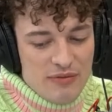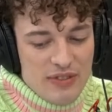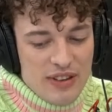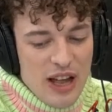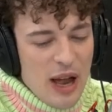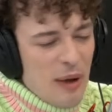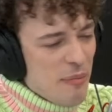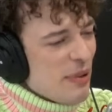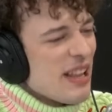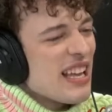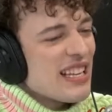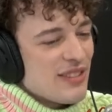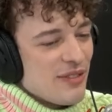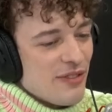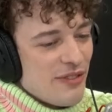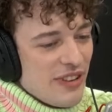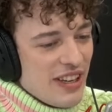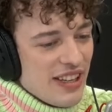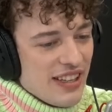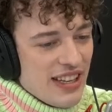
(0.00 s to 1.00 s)
unpleasant
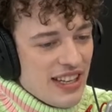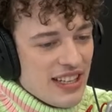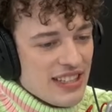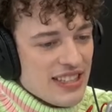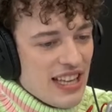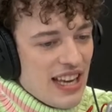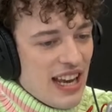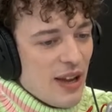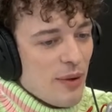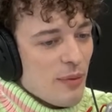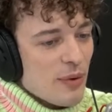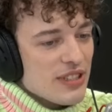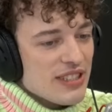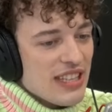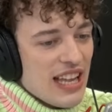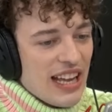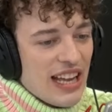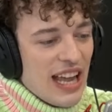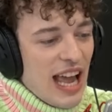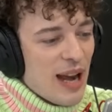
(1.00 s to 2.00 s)
feelings, and I was,
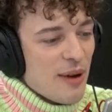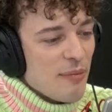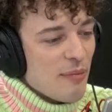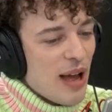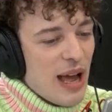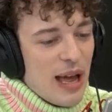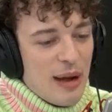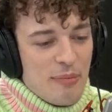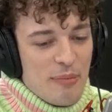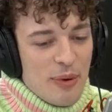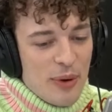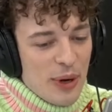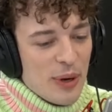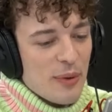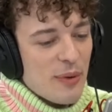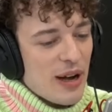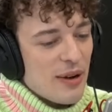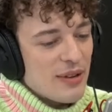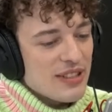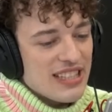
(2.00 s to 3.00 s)
like, at a point
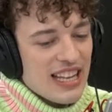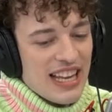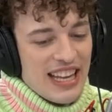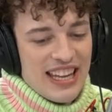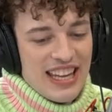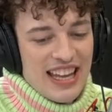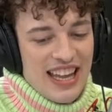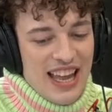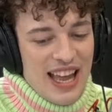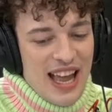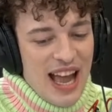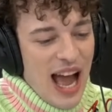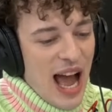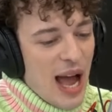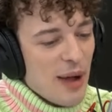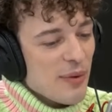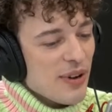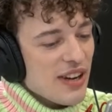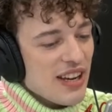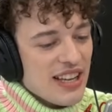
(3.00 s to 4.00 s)
where I was like,
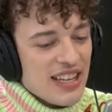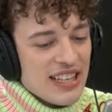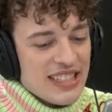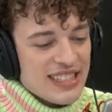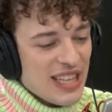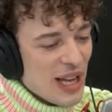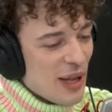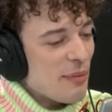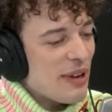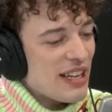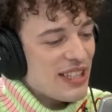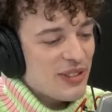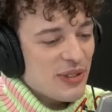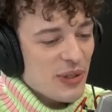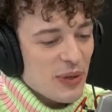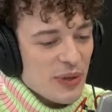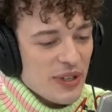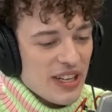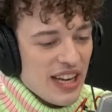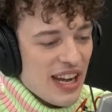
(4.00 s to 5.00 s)
I want to tell my
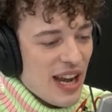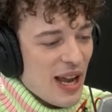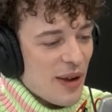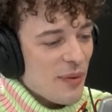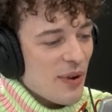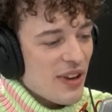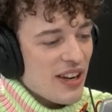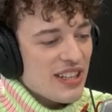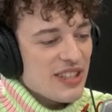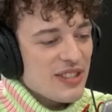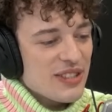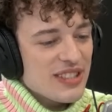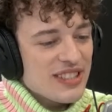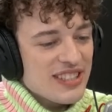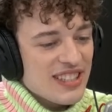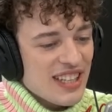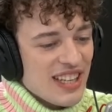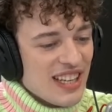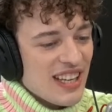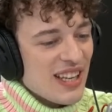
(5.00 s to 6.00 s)
story, and I want to
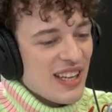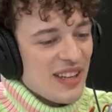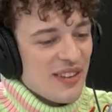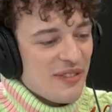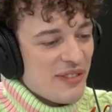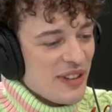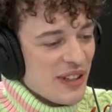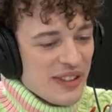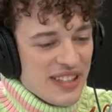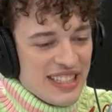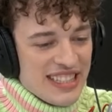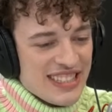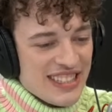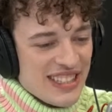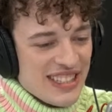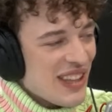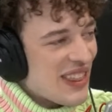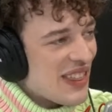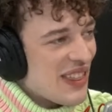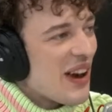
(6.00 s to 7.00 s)
just feel this
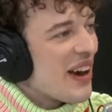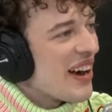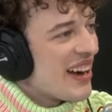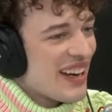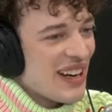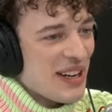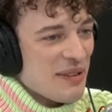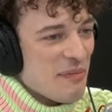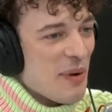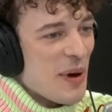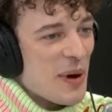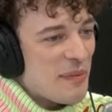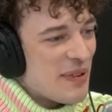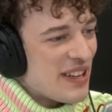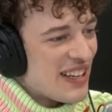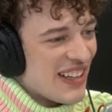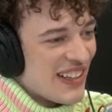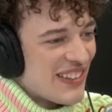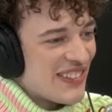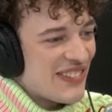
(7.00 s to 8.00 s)
cathartic
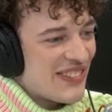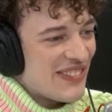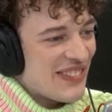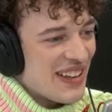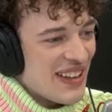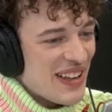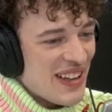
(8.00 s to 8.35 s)
moment of